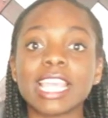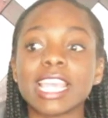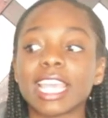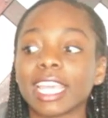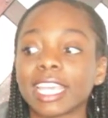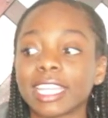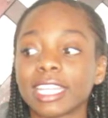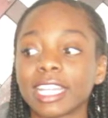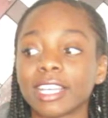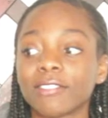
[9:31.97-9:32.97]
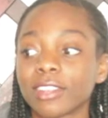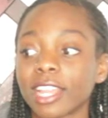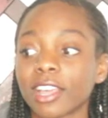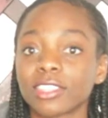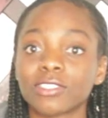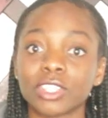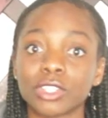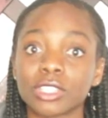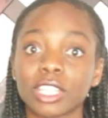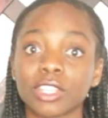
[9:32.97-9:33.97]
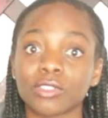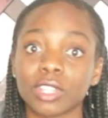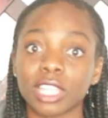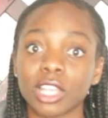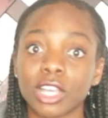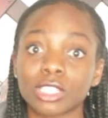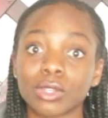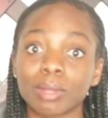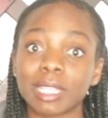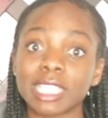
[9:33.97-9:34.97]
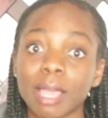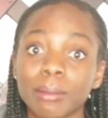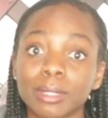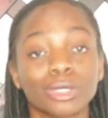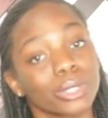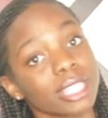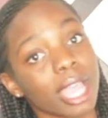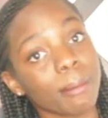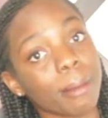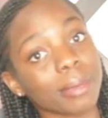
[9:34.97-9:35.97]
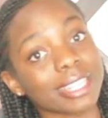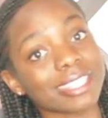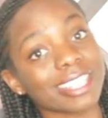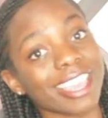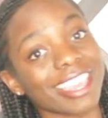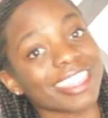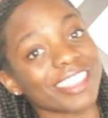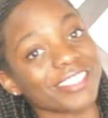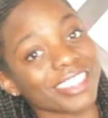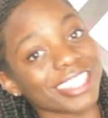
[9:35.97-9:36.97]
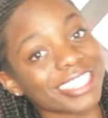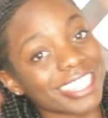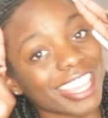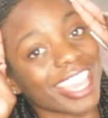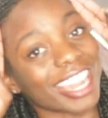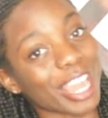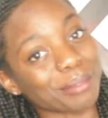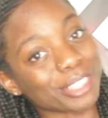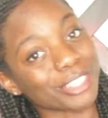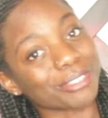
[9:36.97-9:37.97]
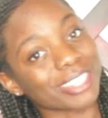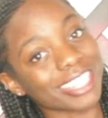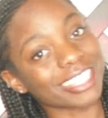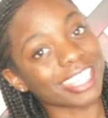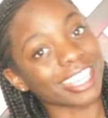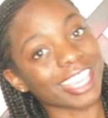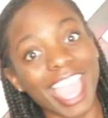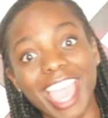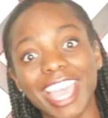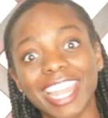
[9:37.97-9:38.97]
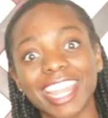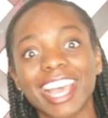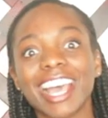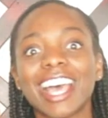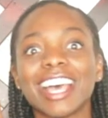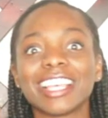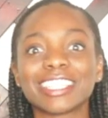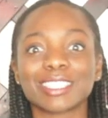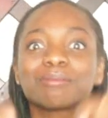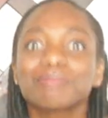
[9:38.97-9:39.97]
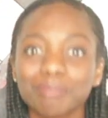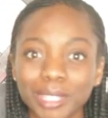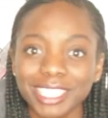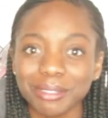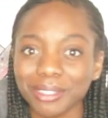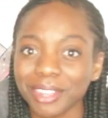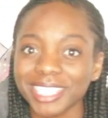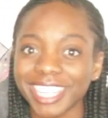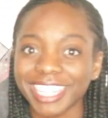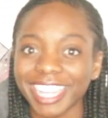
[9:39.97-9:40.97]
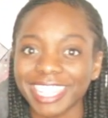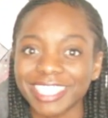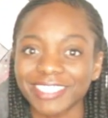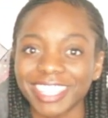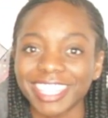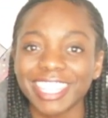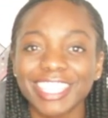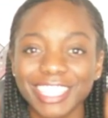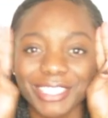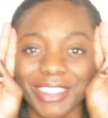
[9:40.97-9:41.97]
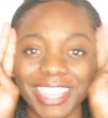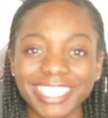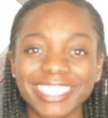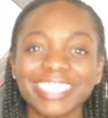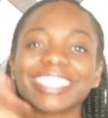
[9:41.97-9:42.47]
And for now, this video is getting really long, so in the meantime, between time, I'm gonna say live rich and happy dream chasing, and please subscribe to QuErica T V. Schwanks!